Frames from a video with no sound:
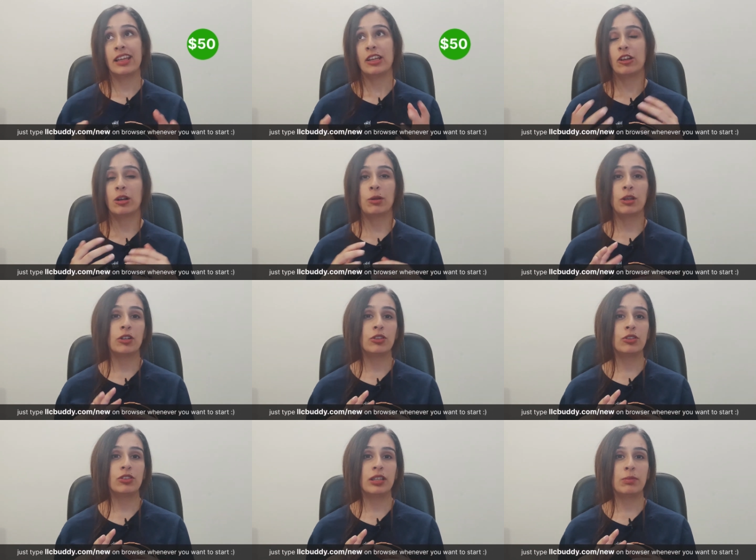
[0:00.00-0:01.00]
Now coming on
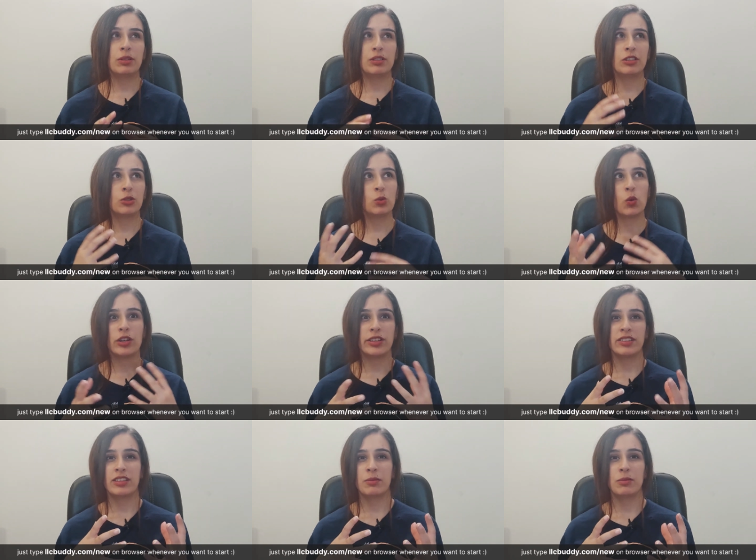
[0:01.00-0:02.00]
to Zen Business, what
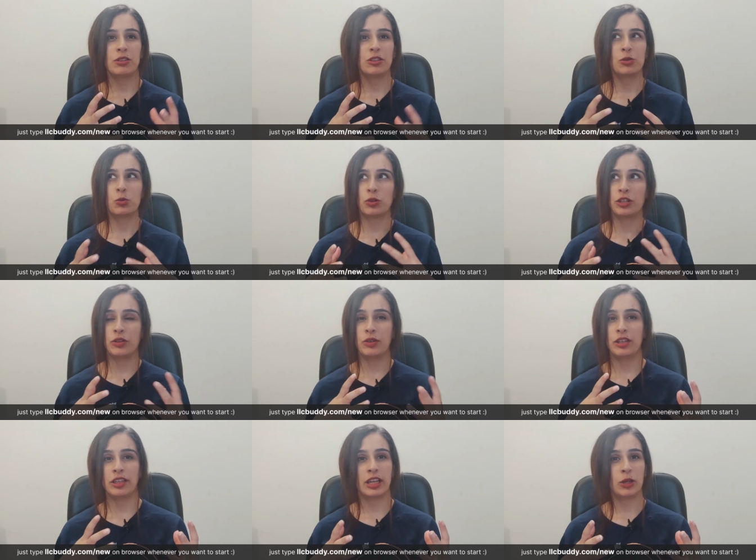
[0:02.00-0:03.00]
is Zen Business? What are you
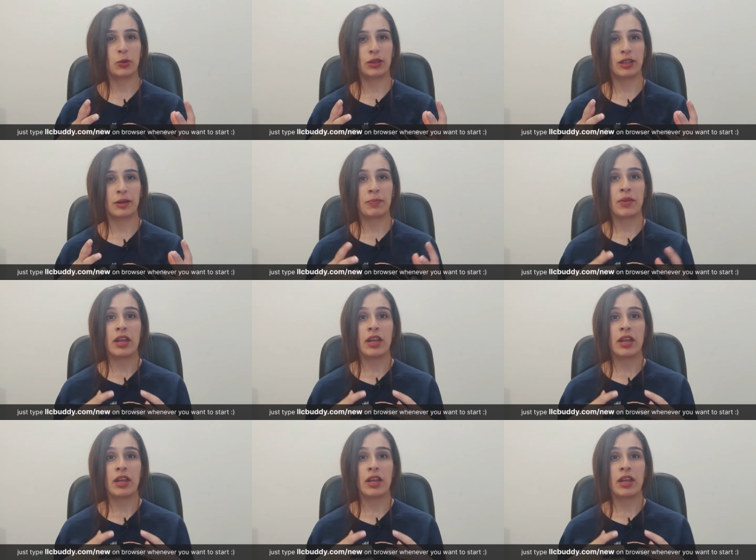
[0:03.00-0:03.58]
going to get with it?